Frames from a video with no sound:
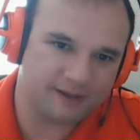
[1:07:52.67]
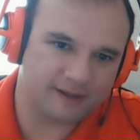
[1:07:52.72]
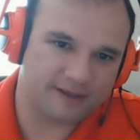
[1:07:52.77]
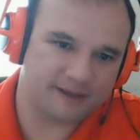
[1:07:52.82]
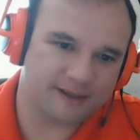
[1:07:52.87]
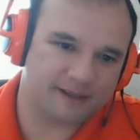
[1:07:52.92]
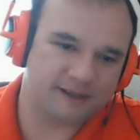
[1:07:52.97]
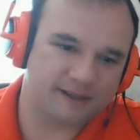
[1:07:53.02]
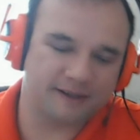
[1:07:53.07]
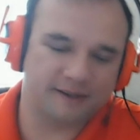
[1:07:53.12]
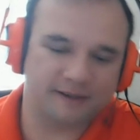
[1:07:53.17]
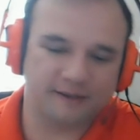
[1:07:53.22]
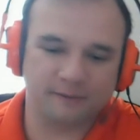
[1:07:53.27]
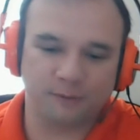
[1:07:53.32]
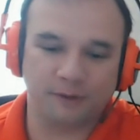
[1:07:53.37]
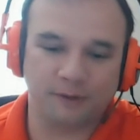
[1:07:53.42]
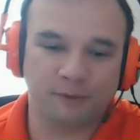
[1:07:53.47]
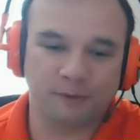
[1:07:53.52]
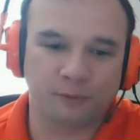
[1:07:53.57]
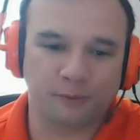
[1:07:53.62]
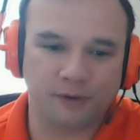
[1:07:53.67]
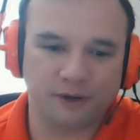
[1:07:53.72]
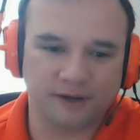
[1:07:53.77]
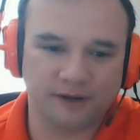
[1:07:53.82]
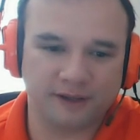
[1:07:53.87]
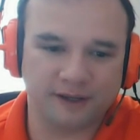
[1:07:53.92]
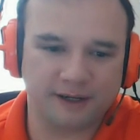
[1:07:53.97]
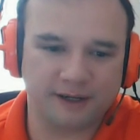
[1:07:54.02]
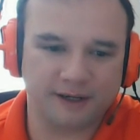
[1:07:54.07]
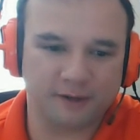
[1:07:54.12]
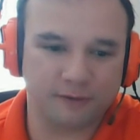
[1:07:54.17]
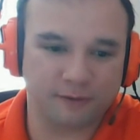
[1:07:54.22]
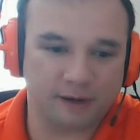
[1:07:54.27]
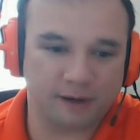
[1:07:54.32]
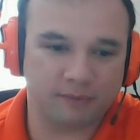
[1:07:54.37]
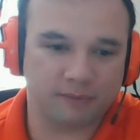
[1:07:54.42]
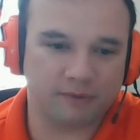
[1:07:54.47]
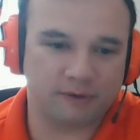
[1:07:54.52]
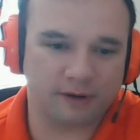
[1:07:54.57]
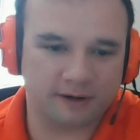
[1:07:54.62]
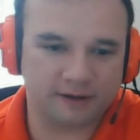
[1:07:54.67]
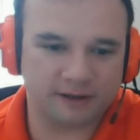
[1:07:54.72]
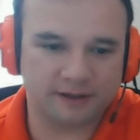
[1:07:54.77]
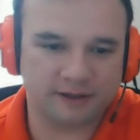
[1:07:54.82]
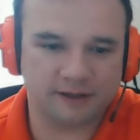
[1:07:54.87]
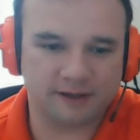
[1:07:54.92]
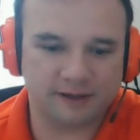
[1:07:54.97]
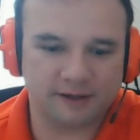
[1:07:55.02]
This is a really great product,